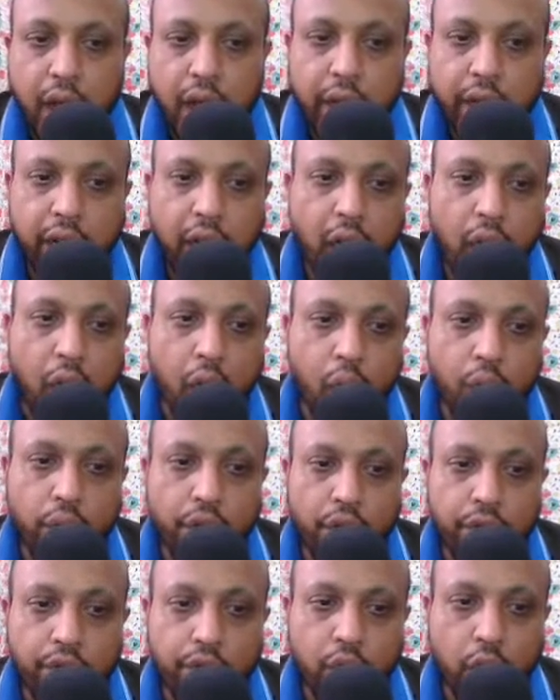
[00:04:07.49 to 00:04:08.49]
Now
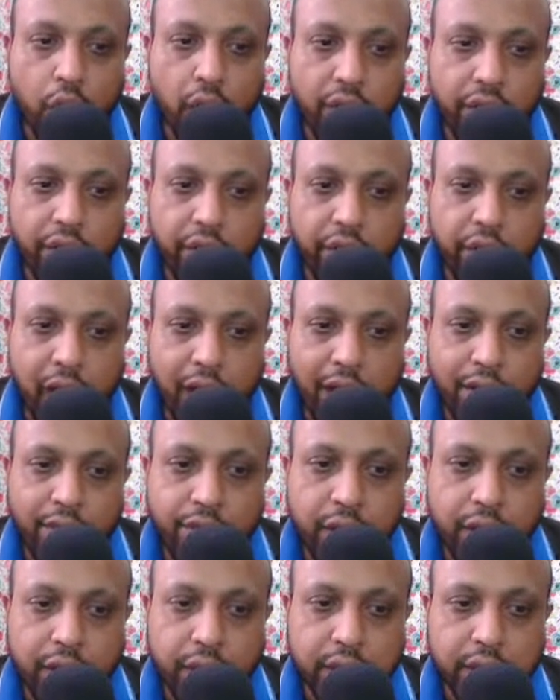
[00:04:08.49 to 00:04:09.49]
if you are
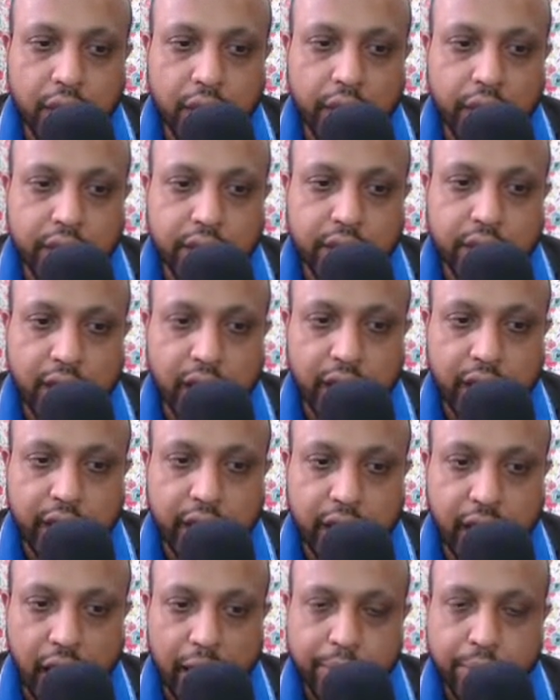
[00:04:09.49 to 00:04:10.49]
driving certain cell
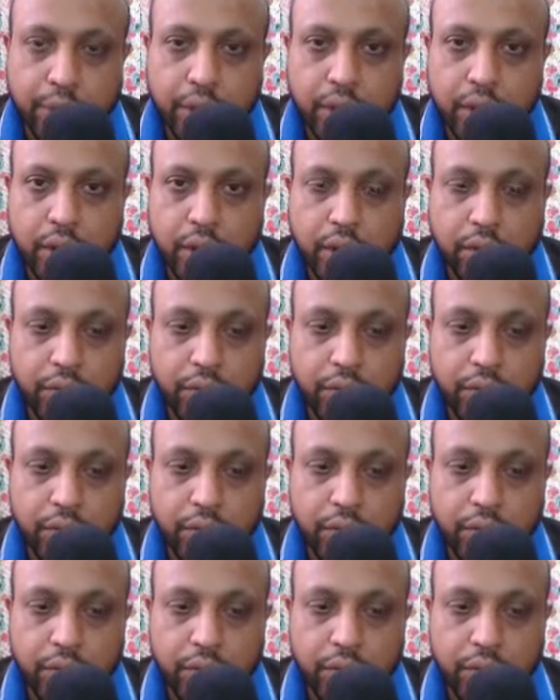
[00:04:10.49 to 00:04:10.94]
types,